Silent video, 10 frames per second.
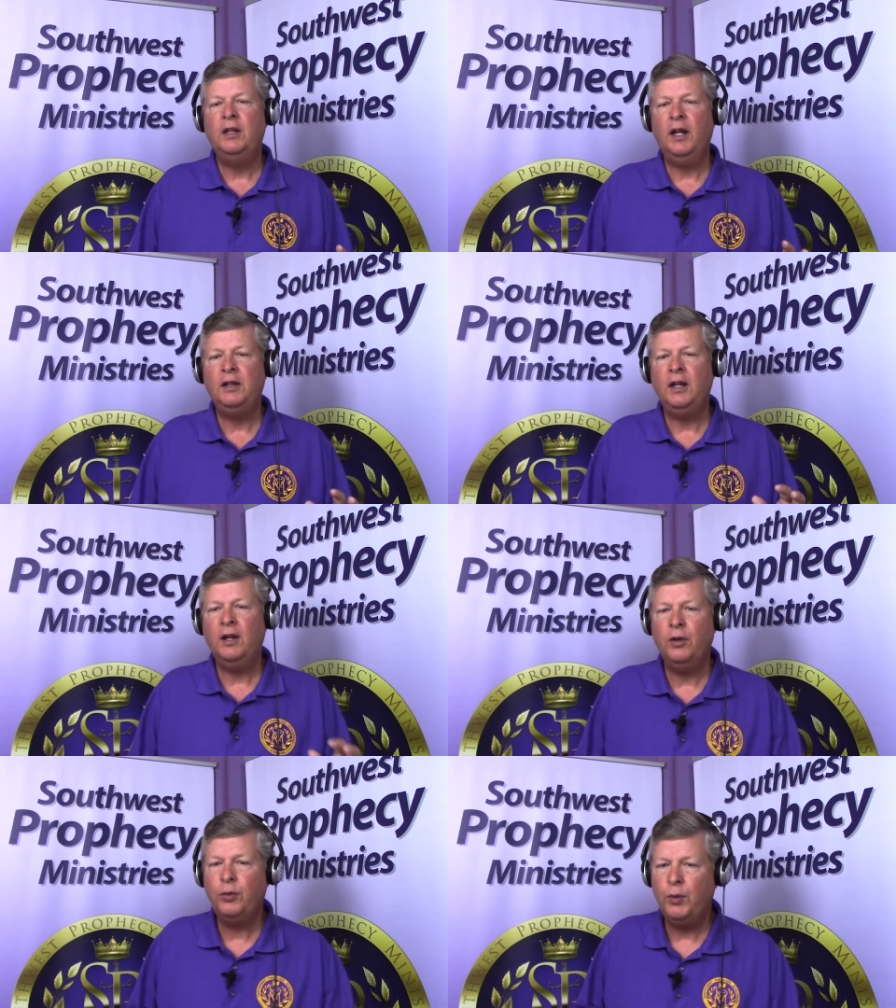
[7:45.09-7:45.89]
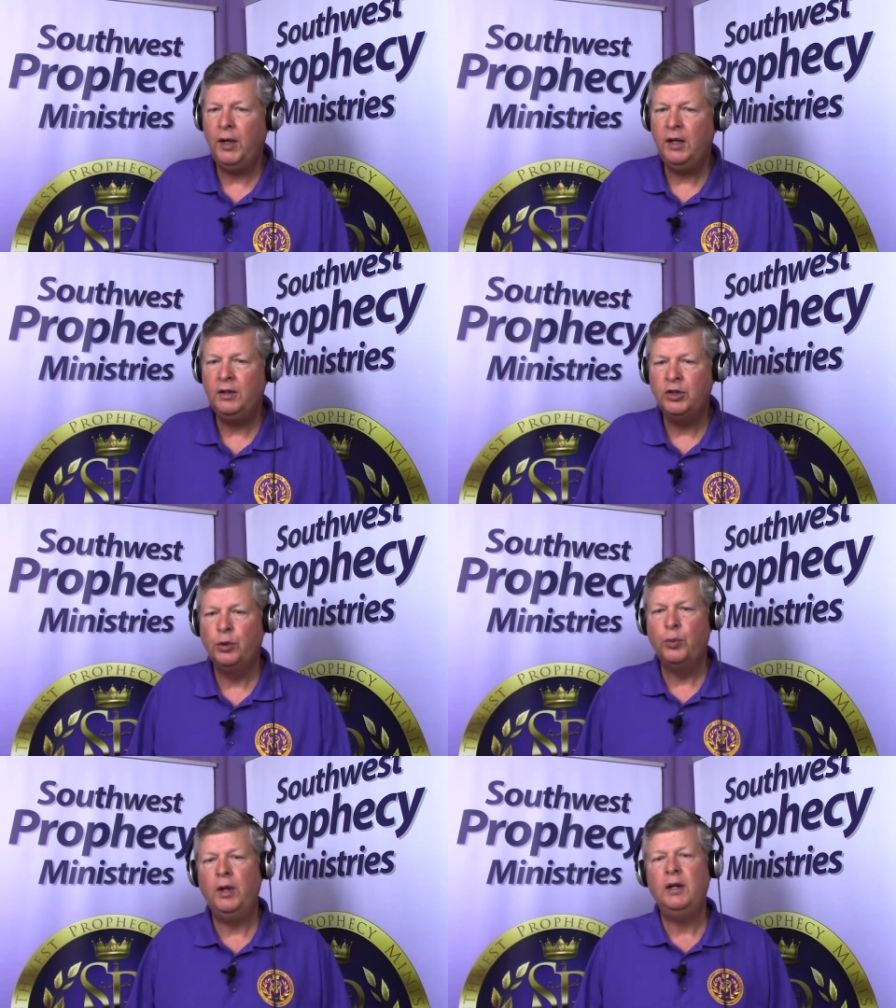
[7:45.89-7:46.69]
that the other three
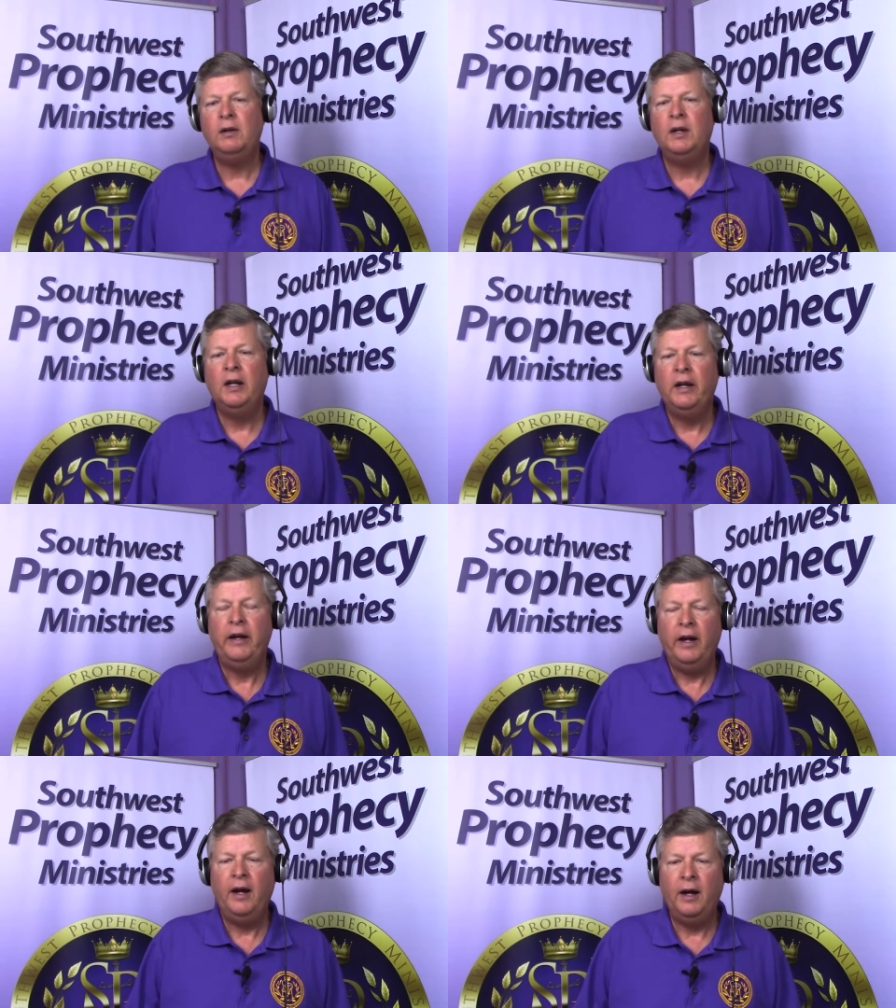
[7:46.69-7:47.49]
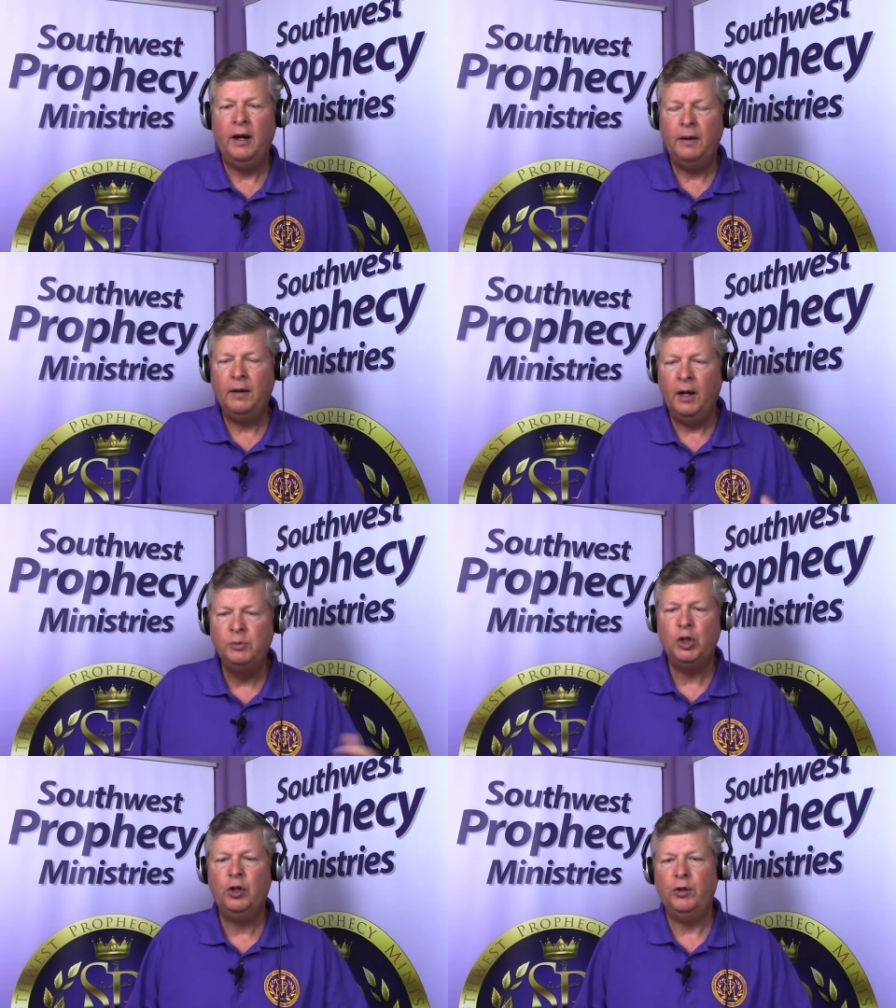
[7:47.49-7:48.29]
children
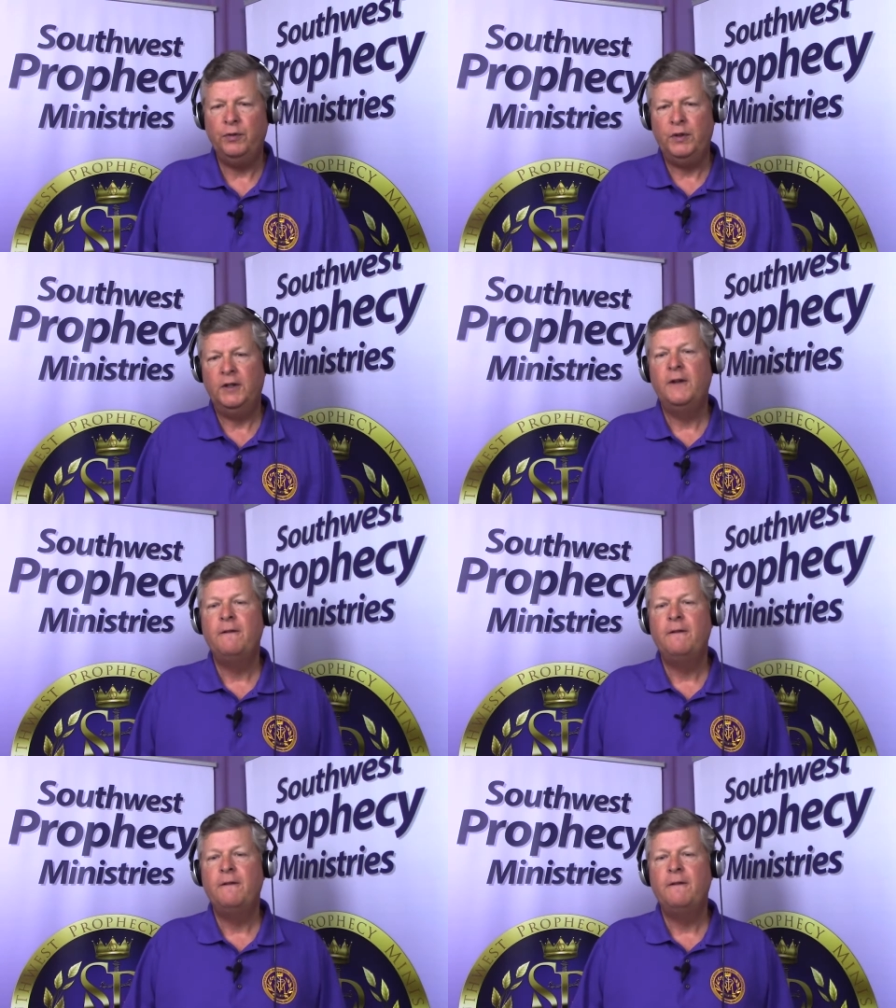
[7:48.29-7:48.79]
observed,